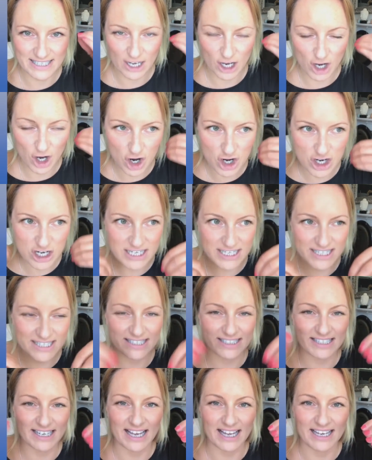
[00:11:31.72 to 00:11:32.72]

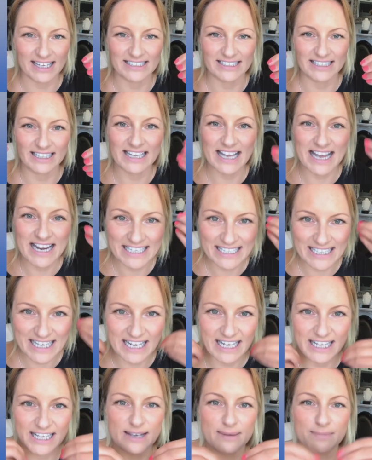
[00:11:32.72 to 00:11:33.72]
understanding and
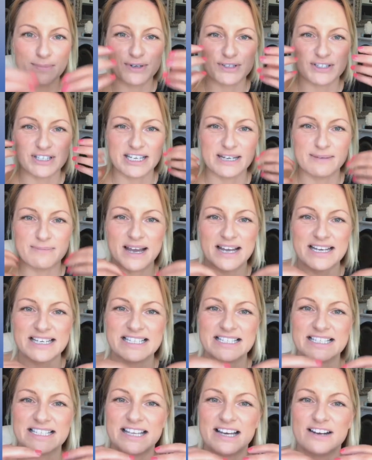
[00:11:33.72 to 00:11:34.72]
getting your body and your mind
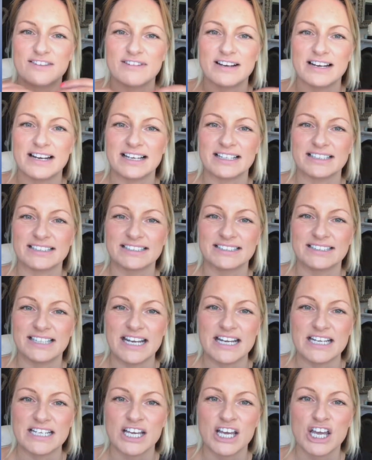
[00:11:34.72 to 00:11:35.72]
into that relaxed
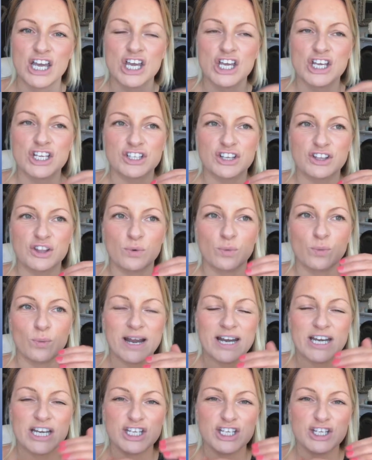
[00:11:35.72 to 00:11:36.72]
state, so that
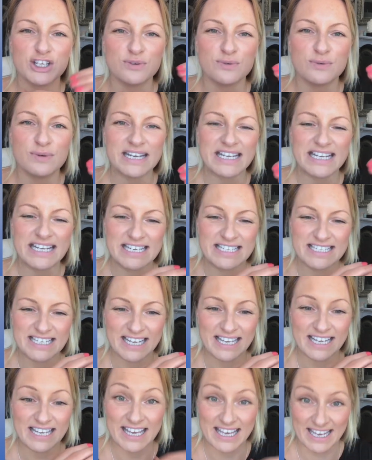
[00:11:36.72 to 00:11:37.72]
when you need
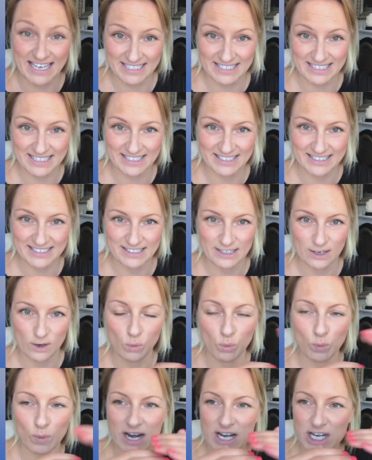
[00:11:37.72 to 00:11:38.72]
it,
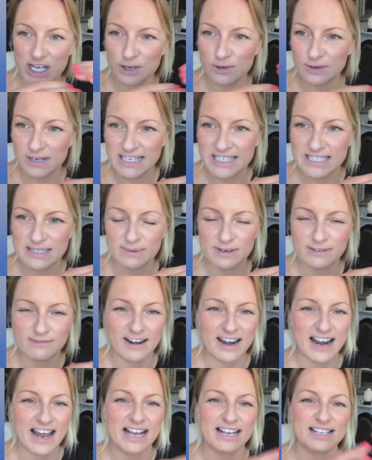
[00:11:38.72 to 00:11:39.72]
when you need to be
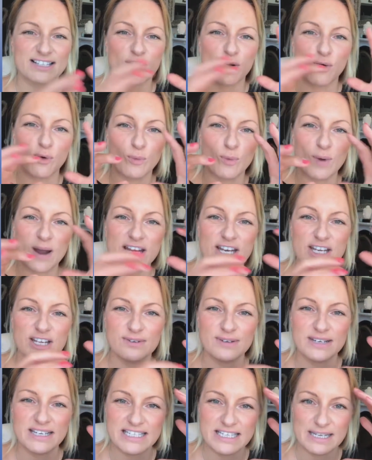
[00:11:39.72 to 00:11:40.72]
relaxed, when you
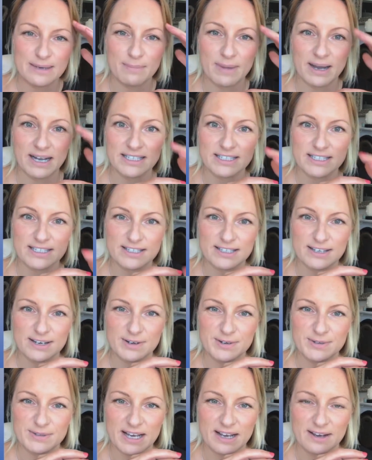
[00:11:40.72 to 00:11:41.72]
need your mind to
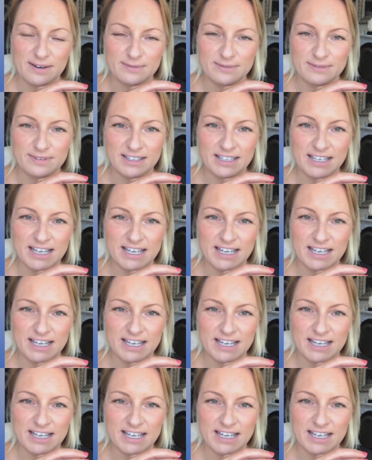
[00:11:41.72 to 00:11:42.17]
slow down,